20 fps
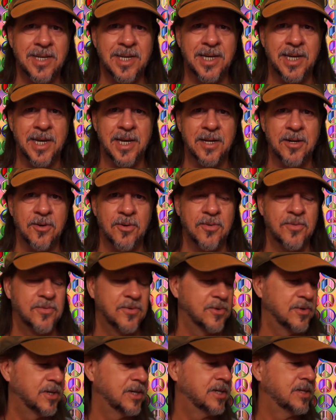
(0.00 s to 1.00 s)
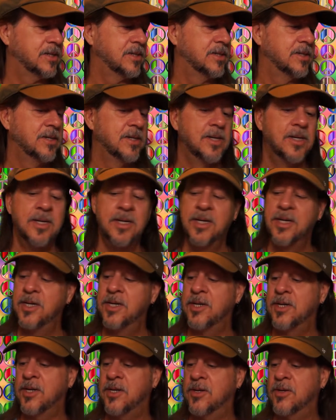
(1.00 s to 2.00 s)
get over it.
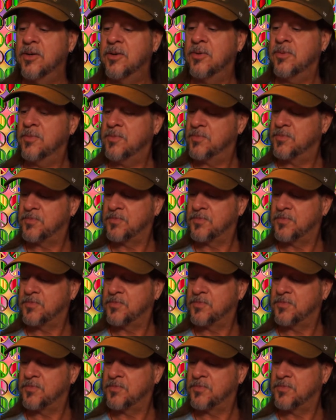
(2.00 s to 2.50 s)
You know,